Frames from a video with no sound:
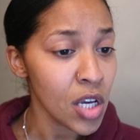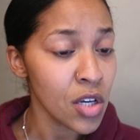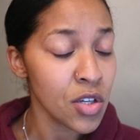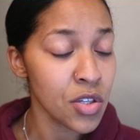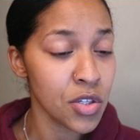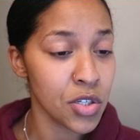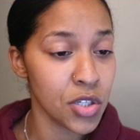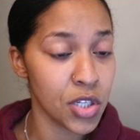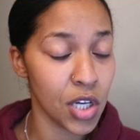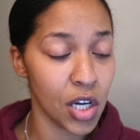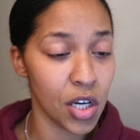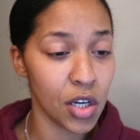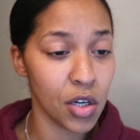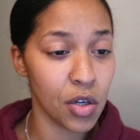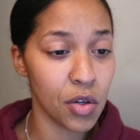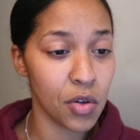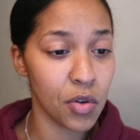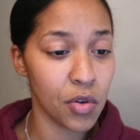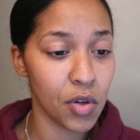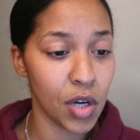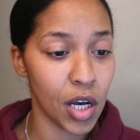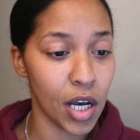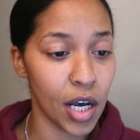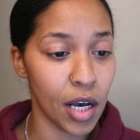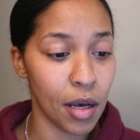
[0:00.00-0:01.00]

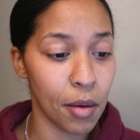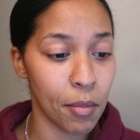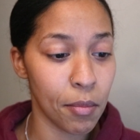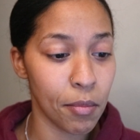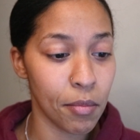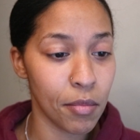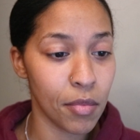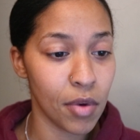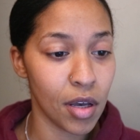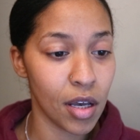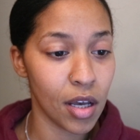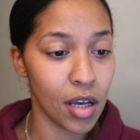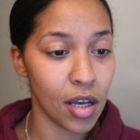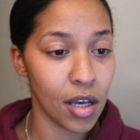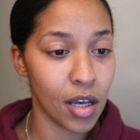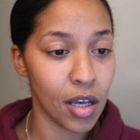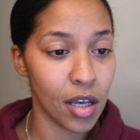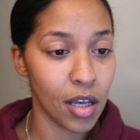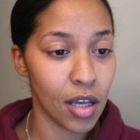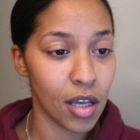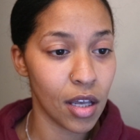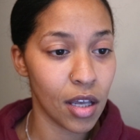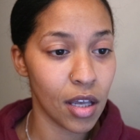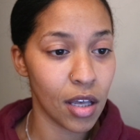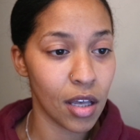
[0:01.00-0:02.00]
So
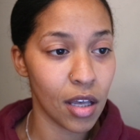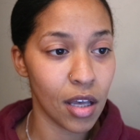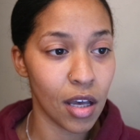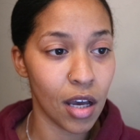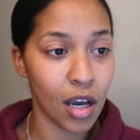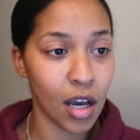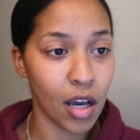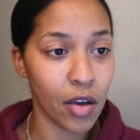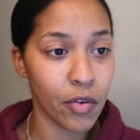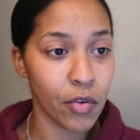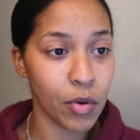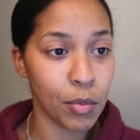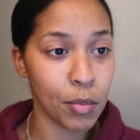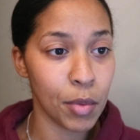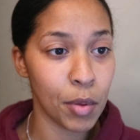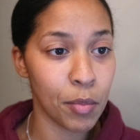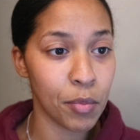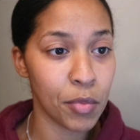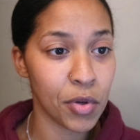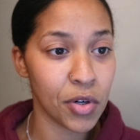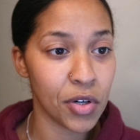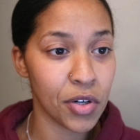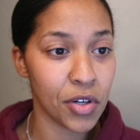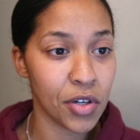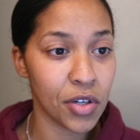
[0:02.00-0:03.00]
I
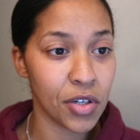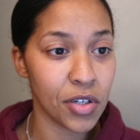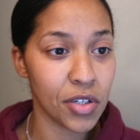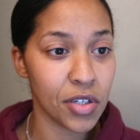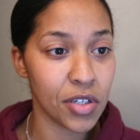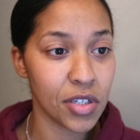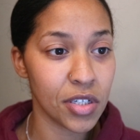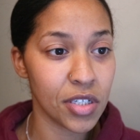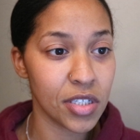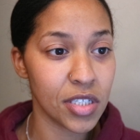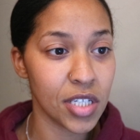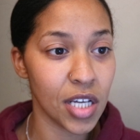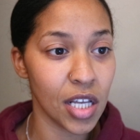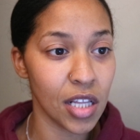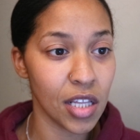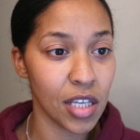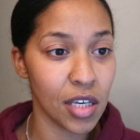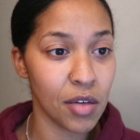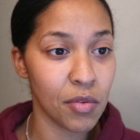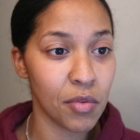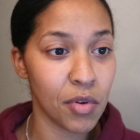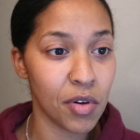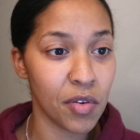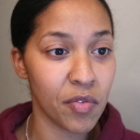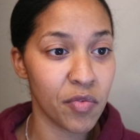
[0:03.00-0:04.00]
remember
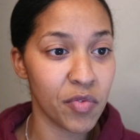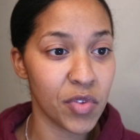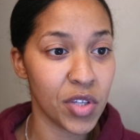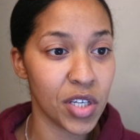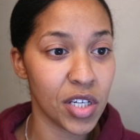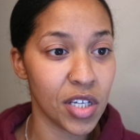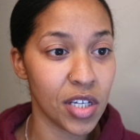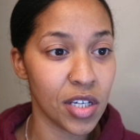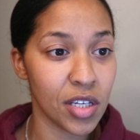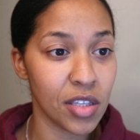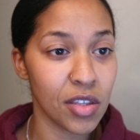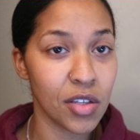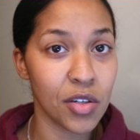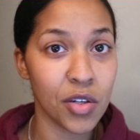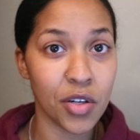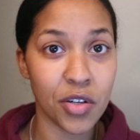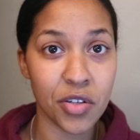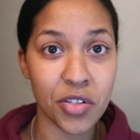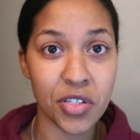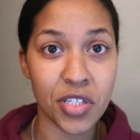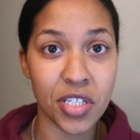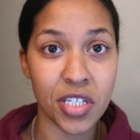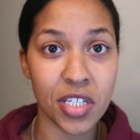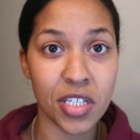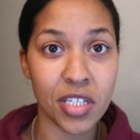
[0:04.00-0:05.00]
telling one of the
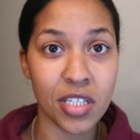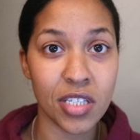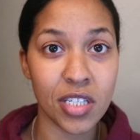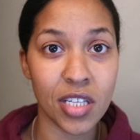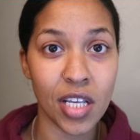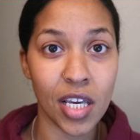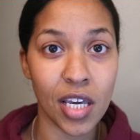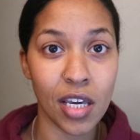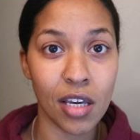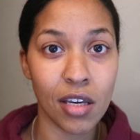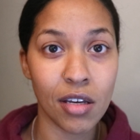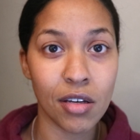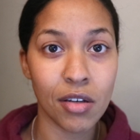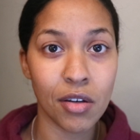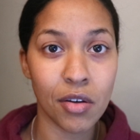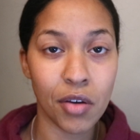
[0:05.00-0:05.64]
nurses, like,